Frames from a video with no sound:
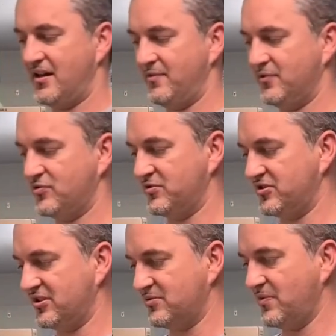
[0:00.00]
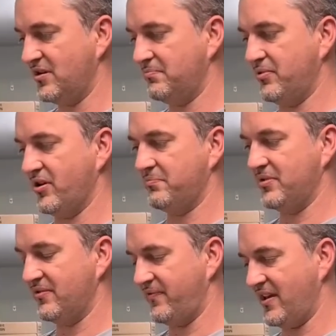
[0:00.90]
which was this one by
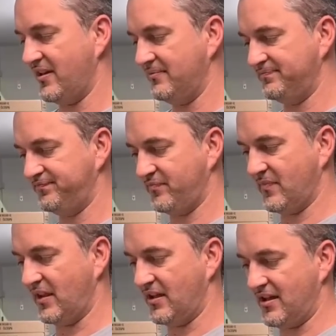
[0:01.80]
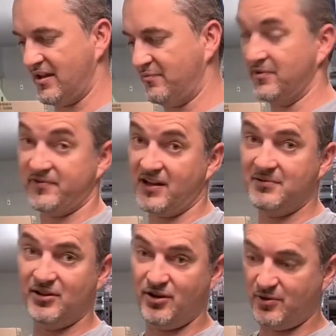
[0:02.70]
Bing Feng. We've come
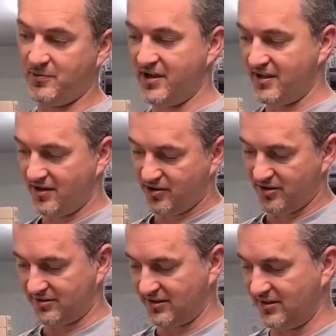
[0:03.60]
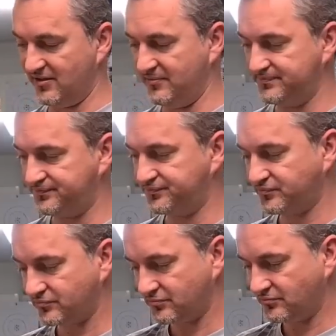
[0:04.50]
a long way, I've got to tell you.
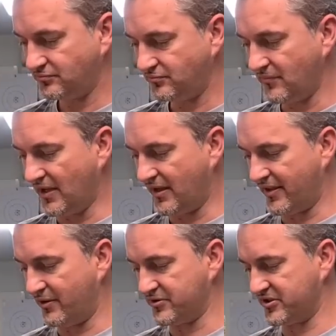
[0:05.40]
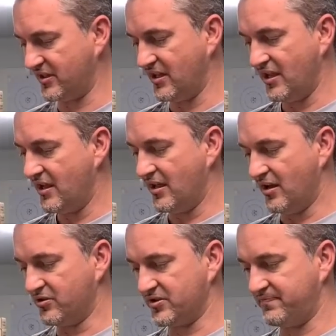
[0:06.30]
And that was it. It
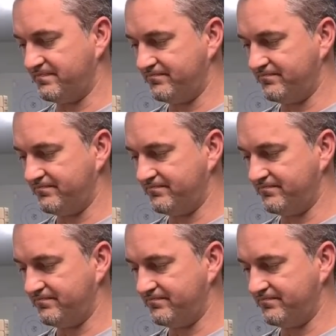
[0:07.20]
was